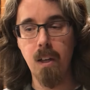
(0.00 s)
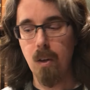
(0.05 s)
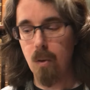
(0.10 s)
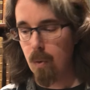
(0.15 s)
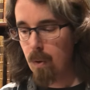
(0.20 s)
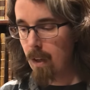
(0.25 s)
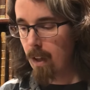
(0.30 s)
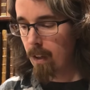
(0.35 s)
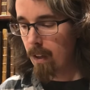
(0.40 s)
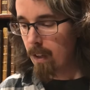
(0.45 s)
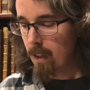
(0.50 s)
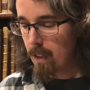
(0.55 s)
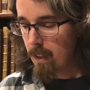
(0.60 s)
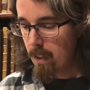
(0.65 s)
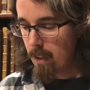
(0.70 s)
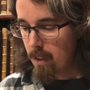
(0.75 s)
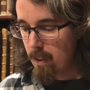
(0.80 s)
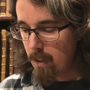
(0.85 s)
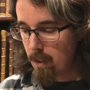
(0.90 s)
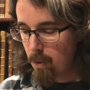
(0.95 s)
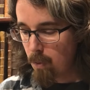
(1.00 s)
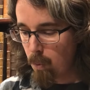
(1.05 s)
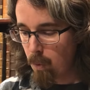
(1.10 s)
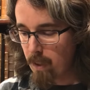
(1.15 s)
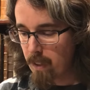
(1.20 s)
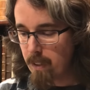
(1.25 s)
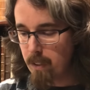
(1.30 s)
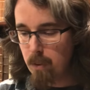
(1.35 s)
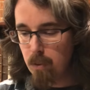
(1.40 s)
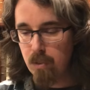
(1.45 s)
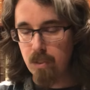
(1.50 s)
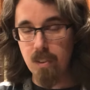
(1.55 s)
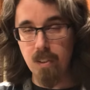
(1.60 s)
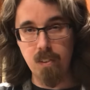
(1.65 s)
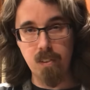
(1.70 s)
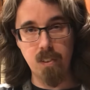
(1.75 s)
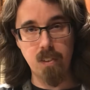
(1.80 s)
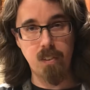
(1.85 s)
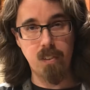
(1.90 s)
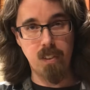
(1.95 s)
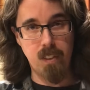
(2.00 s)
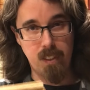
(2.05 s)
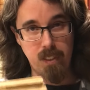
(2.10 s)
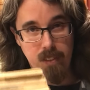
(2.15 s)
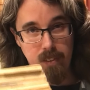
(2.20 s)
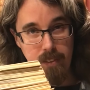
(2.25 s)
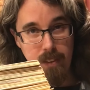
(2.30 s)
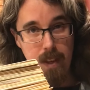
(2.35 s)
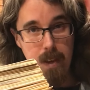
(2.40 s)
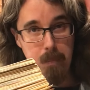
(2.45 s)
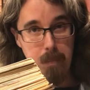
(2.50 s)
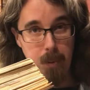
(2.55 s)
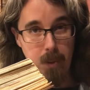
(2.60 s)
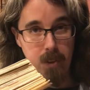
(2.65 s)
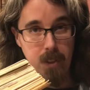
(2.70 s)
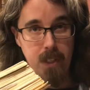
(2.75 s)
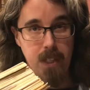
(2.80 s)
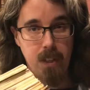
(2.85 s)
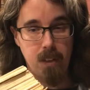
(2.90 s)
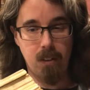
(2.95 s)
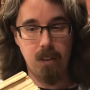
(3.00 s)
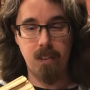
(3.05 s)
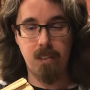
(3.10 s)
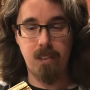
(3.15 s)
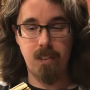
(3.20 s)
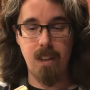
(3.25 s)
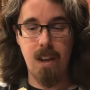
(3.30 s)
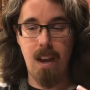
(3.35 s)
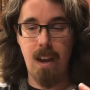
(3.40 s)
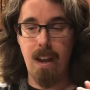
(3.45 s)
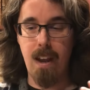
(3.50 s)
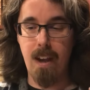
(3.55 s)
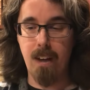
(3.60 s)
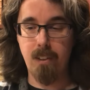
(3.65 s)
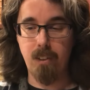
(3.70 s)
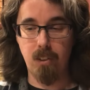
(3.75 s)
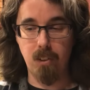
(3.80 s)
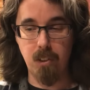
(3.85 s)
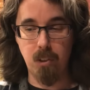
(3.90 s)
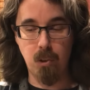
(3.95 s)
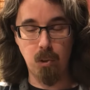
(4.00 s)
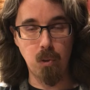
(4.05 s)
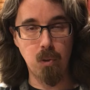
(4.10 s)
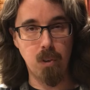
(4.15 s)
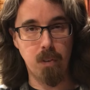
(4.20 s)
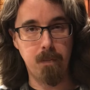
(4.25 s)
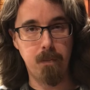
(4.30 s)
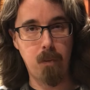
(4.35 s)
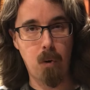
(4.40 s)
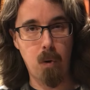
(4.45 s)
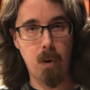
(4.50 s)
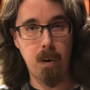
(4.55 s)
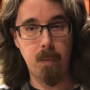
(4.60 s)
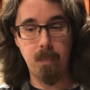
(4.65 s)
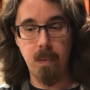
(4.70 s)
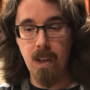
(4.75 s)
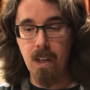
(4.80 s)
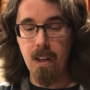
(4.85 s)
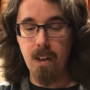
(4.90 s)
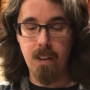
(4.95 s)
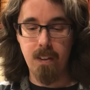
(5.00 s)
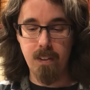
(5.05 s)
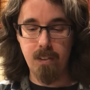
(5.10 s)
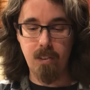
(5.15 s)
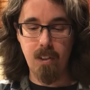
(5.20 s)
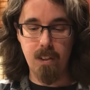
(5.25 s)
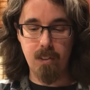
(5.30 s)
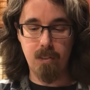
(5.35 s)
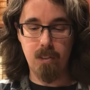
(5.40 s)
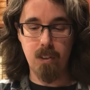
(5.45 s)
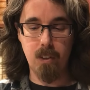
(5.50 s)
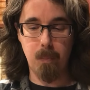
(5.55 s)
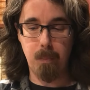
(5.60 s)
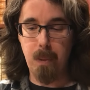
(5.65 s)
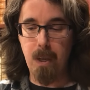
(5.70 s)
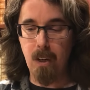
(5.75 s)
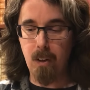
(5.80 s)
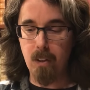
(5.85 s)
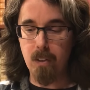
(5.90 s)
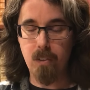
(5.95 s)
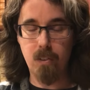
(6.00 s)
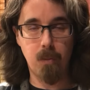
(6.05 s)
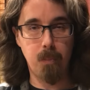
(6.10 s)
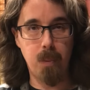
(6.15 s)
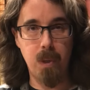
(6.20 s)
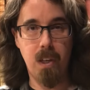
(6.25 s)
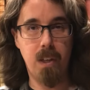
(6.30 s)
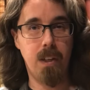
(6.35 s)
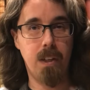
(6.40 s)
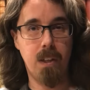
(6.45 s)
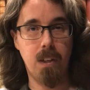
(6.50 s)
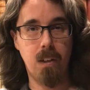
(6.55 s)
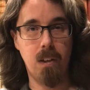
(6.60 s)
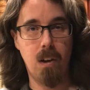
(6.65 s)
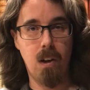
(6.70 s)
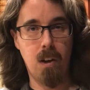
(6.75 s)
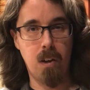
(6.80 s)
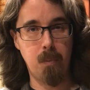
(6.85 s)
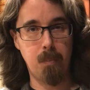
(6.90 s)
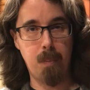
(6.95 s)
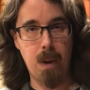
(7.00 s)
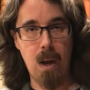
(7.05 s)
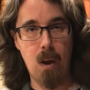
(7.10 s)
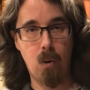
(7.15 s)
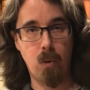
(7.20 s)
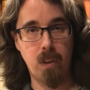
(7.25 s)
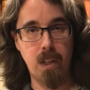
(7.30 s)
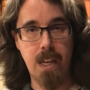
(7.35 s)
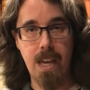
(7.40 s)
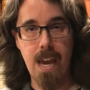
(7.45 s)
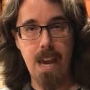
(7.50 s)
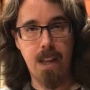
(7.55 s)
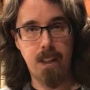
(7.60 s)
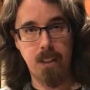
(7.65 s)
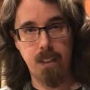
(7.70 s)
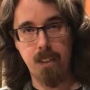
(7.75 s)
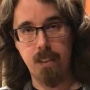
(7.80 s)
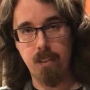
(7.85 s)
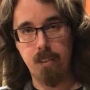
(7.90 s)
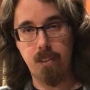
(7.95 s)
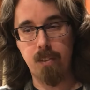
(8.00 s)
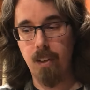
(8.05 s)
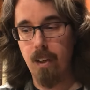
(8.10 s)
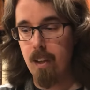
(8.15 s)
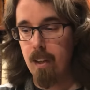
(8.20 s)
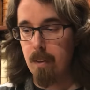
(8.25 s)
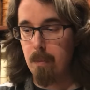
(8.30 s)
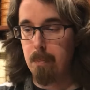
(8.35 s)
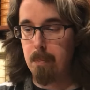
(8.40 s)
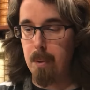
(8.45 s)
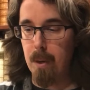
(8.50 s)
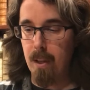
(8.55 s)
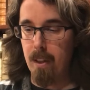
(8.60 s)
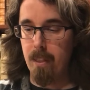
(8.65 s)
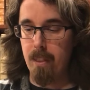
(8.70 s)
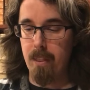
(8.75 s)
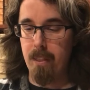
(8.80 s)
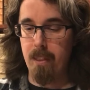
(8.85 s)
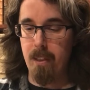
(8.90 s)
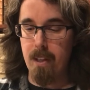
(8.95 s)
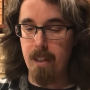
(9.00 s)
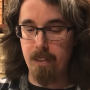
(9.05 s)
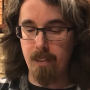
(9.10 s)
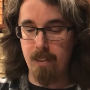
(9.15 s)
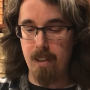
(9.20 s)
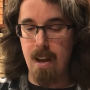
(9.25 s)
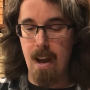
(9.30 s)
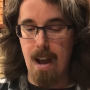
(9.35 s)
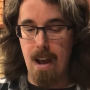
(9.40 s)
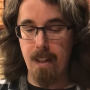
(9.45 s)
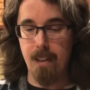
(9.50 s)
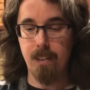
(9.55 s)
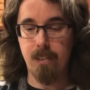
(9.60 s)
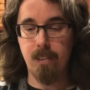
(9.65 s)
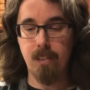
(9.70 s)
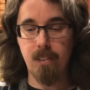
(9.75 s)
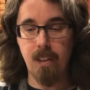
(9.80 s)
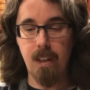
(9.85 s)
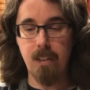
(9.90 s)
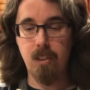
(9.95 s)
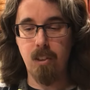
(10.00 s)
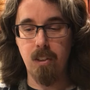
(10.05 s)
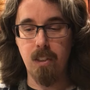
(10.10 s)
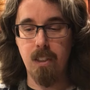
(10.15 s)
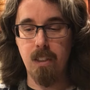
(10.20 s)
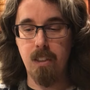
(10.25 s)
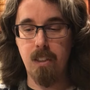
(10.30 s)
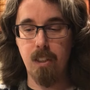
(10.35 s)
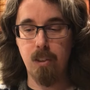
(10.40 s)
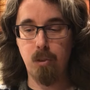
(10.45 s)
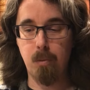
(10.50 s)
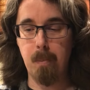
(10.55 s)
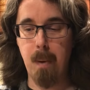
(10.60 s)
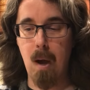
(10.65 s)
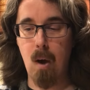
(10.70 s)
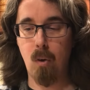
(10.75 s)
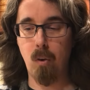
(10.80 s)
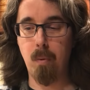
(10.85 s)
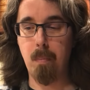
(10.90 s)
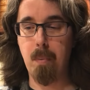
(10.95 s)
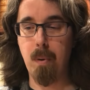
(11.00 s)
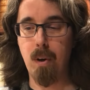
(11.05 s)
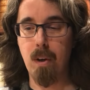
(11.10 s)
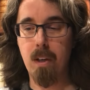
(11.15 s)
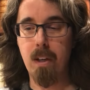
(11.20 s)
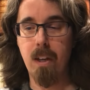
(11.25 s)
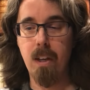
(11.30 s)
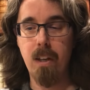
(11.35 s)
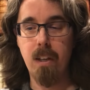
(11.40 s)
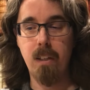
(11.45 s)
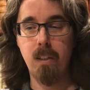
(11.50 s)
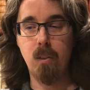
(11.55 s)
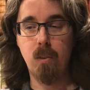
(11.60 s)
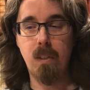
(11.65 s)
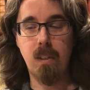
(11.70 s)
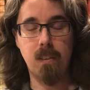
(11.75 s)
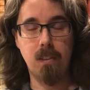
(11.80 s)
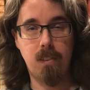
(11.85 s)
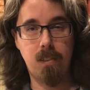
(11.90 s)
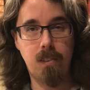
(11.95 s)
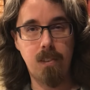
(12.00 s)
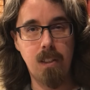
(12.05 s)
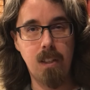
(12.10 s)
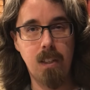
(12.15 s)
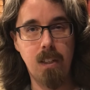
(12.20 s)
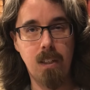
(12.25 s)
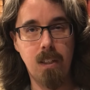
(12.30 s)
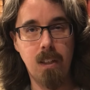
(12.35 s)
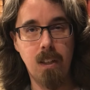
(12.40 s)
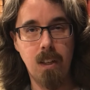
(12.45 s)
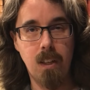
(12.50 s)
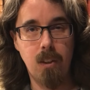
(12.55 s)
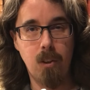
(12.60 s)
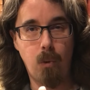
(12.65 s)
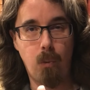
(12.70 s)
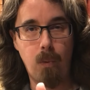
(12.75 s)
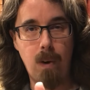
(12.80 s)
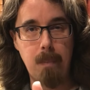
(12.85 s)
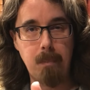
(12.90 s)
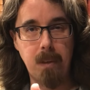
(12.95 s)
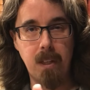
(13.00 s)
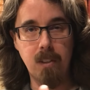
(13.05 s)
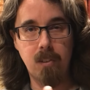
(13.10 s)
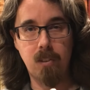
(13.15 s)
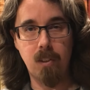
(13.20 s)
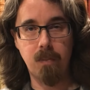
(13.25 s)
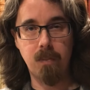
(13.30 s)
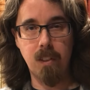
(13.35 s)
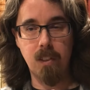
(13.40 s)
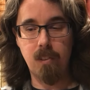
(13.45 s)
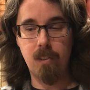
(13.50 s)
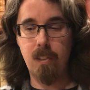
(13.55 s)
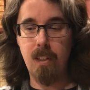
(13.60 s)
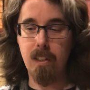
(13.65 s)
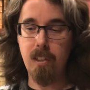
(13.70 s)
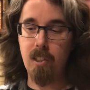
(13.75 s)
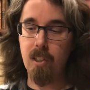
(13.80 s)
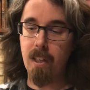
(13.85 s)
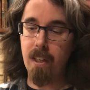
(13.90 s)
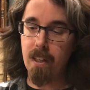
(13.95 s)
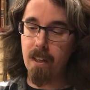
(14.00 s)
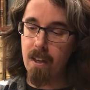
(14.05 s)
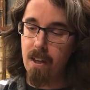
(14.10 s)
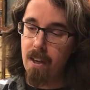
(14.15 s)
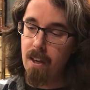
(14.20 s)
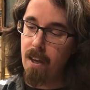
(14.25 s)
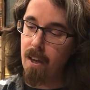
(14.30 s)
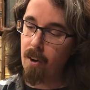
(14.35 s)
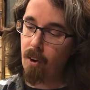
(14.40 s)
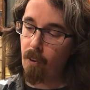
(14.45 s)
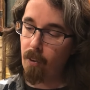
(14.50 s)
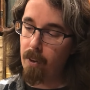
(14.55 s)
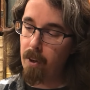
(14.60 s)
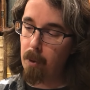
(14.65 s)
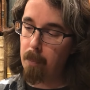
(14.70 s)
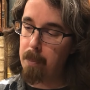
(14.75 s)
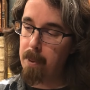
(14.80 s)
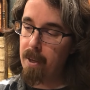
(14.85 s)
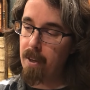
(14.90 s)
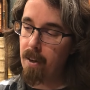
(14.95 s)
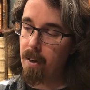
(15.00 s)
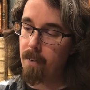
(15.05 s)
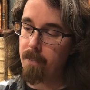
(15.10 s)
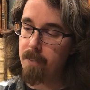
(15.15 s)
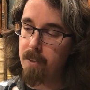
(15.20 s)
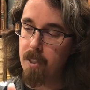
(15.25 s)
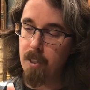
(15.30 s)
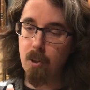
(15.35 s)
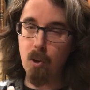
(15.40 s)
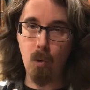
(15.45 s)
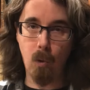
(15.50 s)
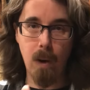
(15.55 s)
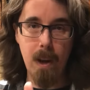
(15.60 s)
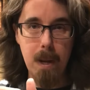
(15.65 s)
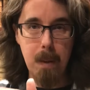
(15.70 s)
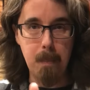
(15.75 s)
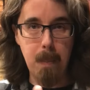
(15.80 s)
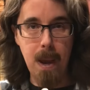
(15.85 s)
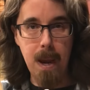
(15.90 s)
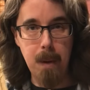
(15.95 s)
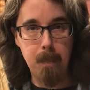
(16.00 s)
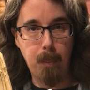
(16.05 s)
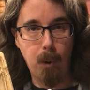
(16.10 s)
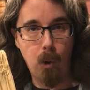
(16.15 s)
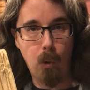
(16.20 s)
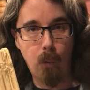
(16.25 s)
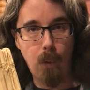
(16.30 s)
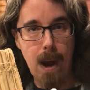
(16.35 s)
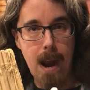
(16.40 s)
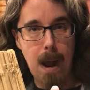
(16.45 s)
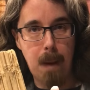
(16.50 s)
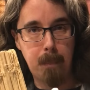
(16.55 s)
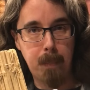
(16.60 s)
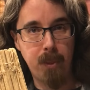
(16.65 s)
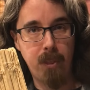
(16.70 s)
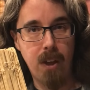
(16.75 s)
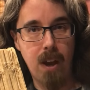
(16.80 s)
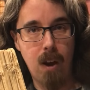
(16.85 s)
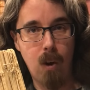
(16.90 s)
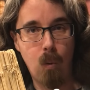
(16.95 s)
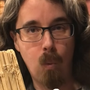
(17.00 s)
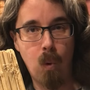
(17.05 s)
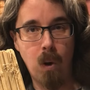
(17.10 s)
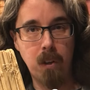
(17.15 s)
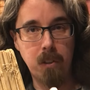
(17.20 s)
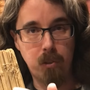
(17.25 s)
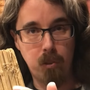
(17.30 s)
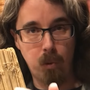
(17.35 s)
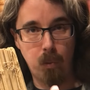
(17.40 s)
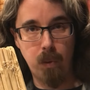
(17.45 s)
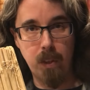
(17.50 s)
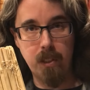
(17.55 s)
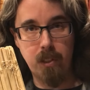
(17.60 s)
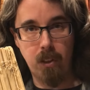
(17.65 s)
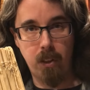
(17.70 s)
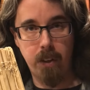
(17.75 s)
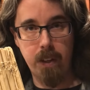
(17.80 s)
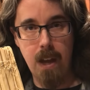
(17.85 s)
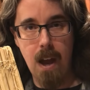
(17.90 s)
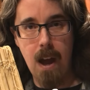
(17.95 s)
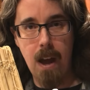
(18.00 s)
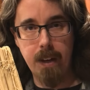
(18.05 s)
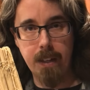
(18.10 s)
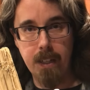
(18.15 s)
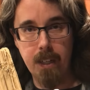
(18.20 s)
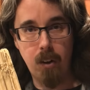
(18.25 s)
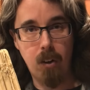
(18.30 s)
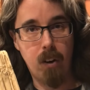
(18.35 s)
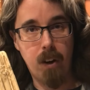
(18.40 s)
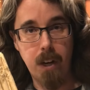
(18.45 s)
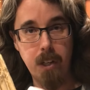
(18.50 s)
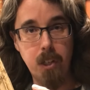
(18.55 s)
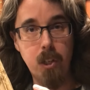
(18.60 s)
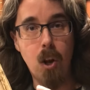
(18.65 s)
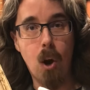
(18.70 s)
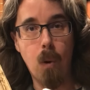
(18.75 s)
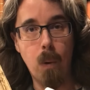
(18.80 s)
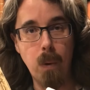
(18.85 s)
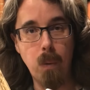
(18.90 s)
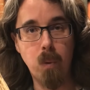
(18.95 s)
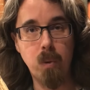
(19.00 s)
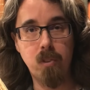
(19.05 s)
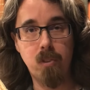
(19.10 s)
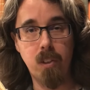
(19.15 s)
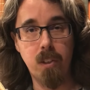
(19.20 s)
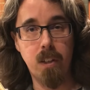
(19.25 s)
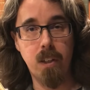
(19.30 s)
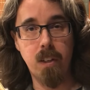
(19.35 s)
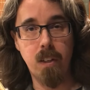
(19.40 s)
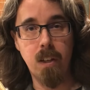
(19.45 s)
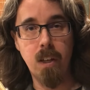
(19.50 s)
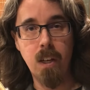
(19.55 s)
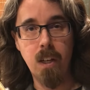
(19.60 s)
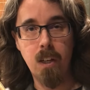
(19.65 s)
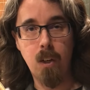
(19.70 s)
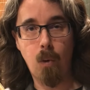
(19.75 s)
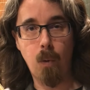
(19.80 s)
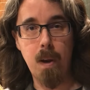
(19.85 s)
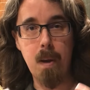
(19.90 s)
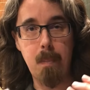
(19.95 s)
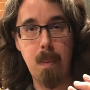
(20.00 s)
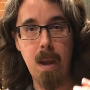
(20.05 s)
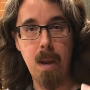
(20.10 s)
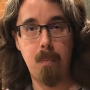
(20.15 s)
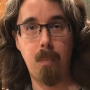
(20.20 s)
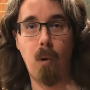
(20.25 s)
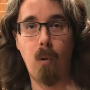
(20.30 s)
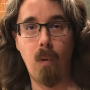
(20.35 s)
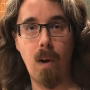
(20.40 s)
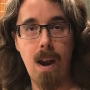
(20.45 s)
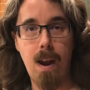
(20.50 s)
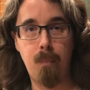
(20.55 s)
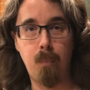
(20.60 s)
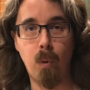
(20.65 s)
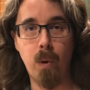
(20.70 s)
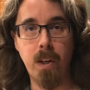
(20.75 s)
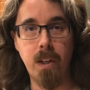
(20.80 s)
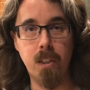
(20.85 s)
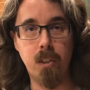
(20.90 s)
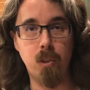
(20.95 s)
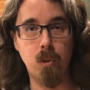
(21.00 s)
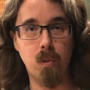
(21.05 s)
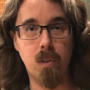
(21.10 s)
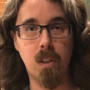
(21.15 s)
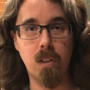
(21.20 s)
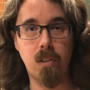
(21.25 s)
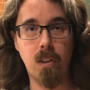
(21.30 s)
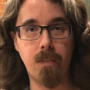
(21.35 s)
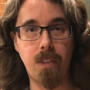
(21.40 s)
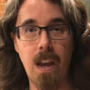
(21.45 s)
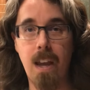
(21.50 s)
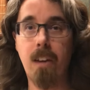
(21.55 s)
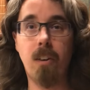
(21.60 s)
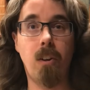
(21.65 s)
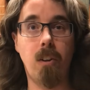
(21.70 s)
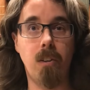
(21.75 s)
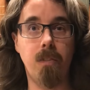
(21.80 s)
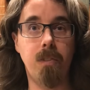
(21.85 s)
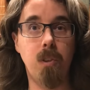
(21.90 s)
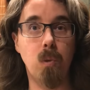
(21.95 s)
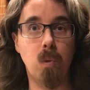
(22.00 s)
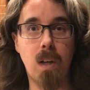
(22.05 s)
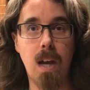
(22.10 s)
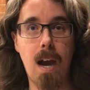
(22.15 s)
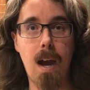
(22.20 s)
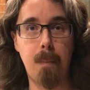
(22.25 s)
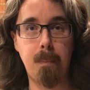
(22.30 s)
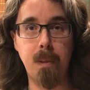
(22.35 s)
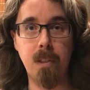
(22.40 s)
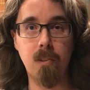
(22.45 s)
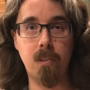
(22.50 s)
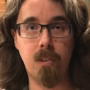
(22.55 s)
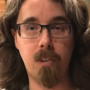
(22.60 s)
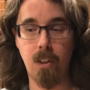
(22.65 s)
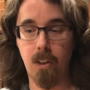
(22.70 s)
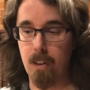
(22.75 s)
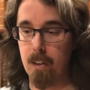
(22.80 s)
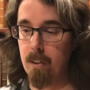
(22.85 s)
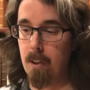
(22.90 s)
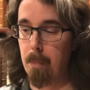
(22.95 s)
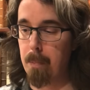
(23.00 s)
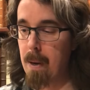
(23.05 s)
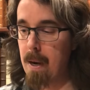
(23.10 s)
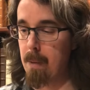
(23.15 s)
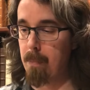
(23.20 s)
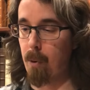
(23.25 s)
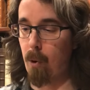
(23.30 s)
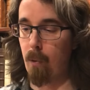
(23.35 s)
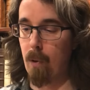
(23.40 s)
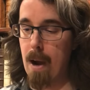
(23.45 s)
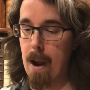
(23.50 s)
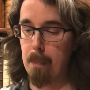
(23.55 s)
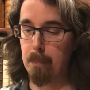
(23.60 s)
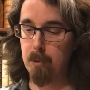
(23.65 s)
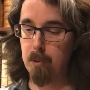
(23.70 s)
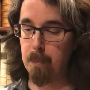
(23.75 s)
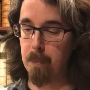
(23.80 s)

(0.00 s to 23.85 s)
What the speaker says: Well, we're going to use this as an example here. It's not actually true to form. This has the appearance of being unbound galleys, but it's not. This is actually a disbound book. You can see the remnants of the stitching and a little bit of the gray paper wrap that was originally on here. And I know it was in gray paper wrap when issued because I've handled a few copies still in their paper wraps.